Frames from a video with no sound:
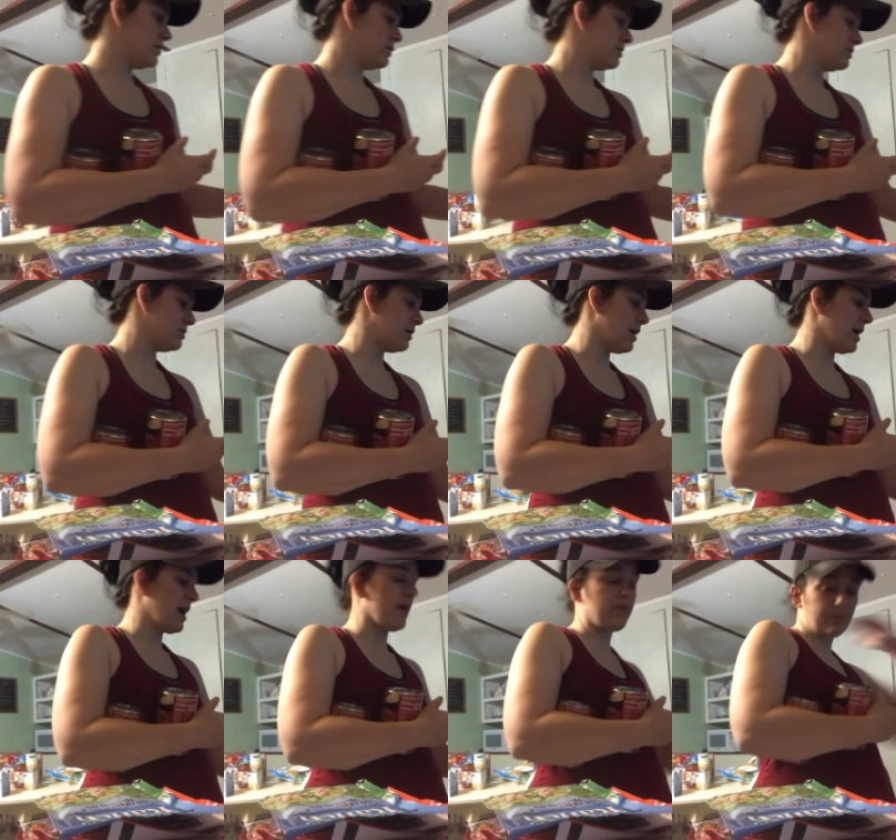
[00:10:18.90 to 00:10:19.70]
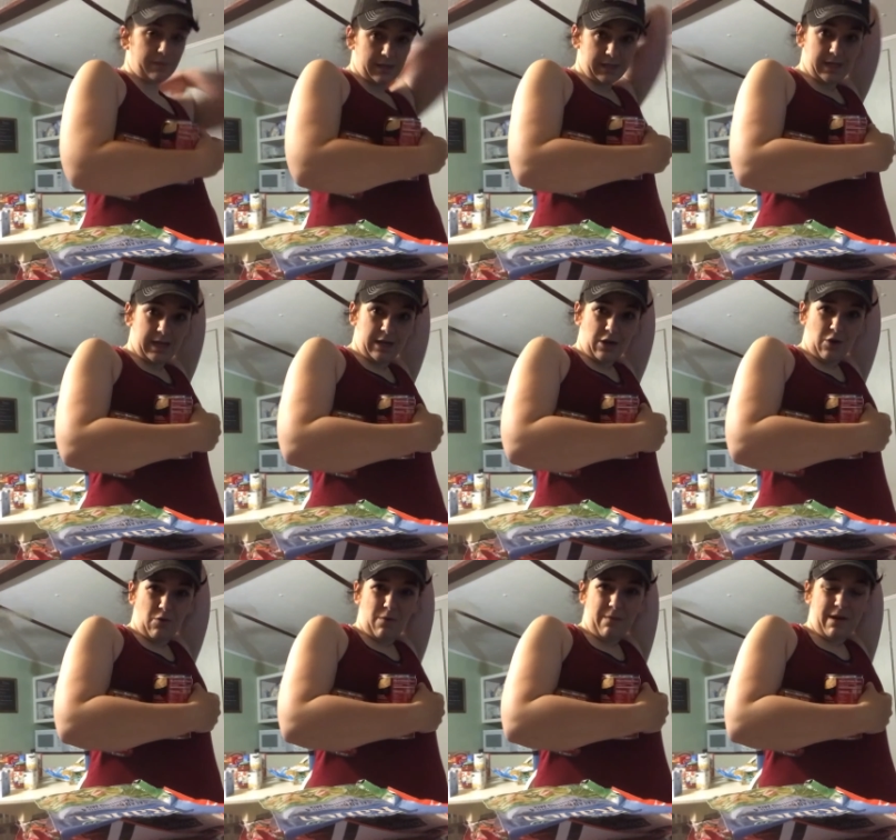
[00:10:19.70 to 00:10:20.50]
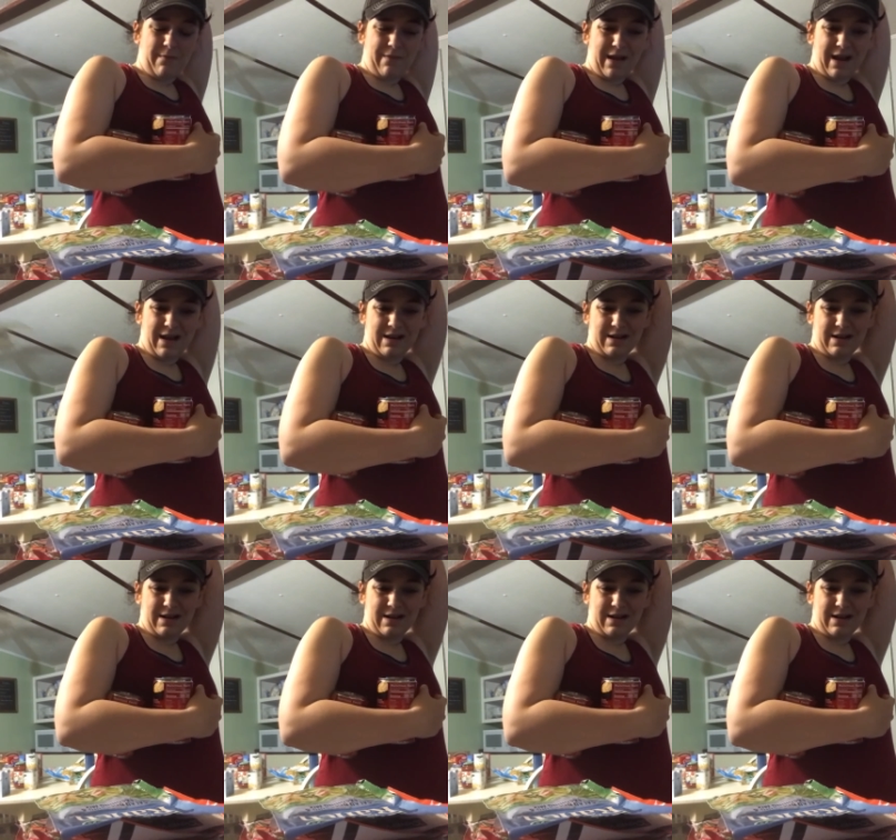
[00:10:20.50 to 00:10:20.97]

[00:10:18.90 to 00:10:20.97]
I have a mosquito on my back.